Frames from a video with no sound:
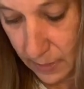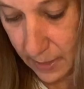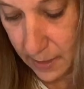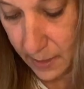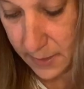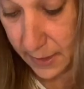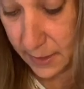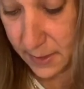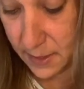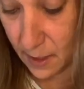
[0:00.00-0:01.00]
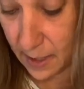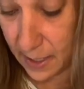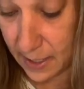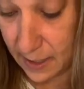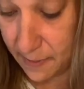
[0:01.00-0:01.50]
and doesn't get stuck
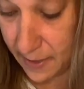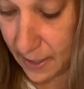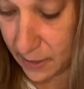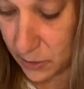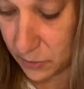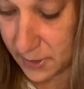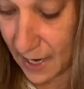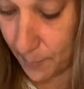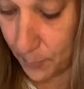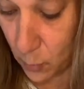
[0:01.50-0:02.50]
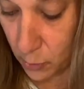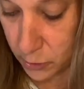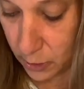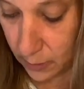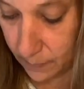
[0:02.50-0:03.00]
on anything on your top
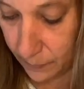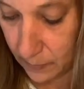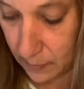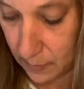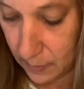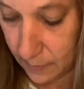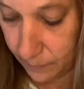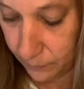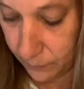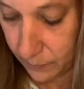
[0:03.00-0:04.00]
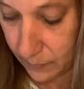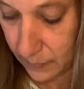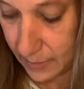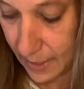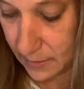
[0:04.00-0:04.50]
portion.
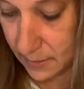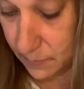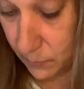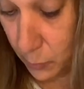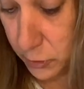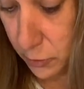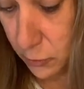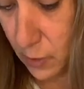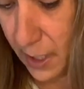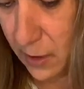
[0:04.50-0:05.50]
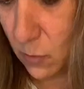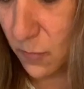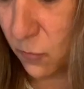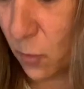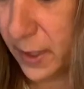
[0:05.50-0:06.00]
That's what you're trying to
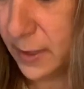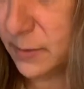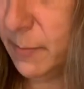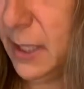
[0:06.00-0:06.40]
avoid, is